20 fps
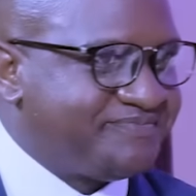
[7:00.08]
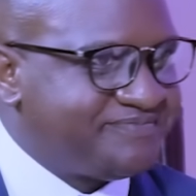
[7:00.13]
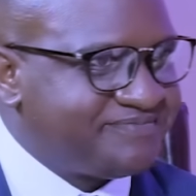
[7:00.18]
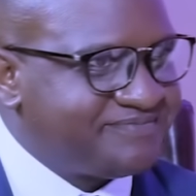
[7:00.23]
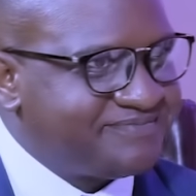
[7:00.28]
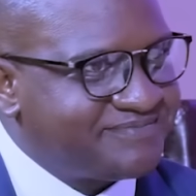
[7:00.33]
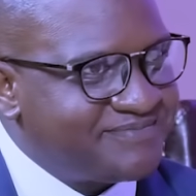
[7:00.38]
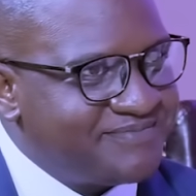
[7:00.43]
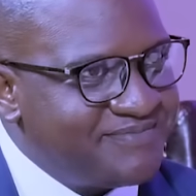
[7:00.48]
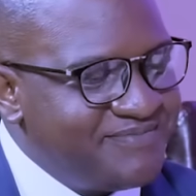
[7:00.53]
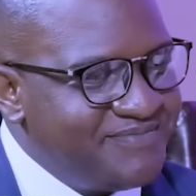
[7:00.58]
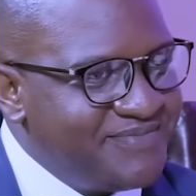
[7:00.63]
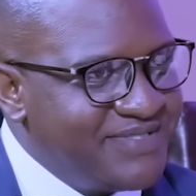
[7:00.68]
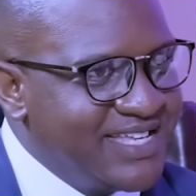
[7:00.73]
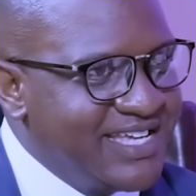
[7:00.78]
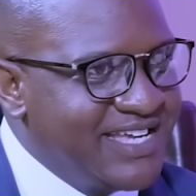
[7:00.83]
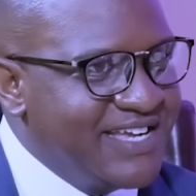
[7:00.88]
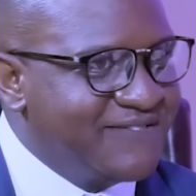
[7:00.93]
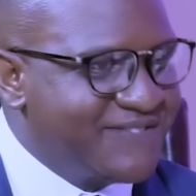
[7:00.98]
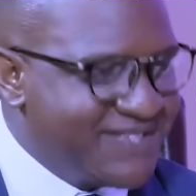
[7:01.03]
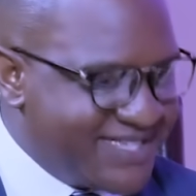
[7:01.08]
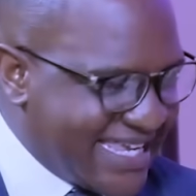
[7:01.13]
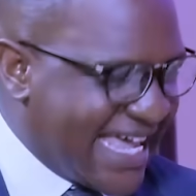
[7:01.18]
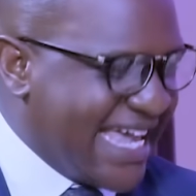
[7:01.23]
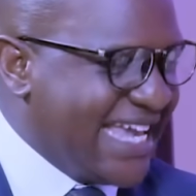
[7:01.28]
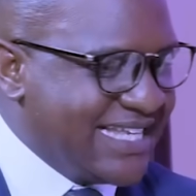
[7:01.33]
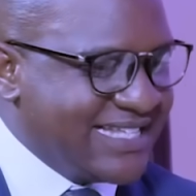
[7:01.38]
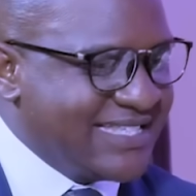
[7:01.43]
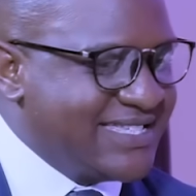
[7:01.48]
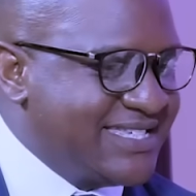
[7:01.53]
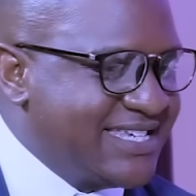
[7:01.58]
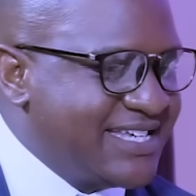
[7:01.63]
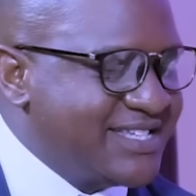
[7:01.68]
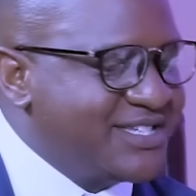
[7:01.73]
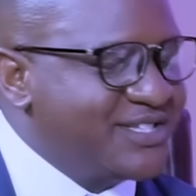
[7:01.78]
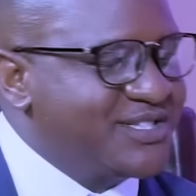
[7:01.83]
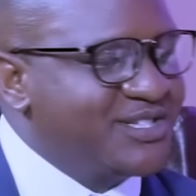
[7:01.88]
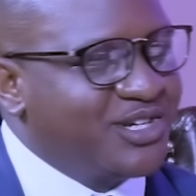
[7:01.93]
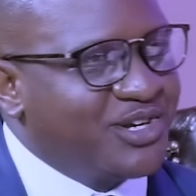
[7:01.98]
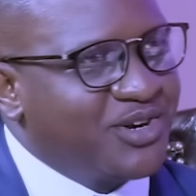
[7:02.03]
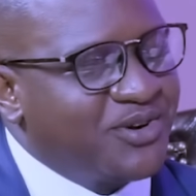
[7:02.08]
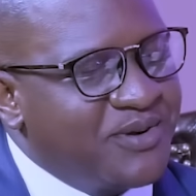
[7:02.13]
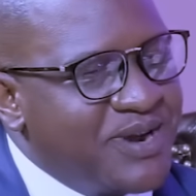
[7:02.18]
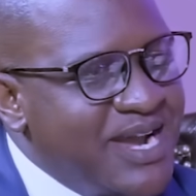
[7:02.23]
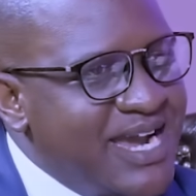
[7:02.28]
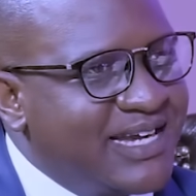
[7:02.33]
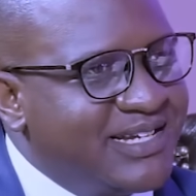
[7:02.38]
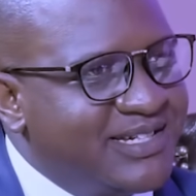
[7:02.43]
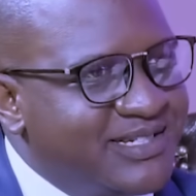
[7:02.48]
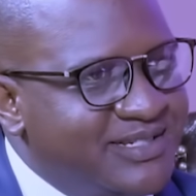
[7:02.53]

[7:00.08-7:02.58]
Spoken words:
If science says it's correct,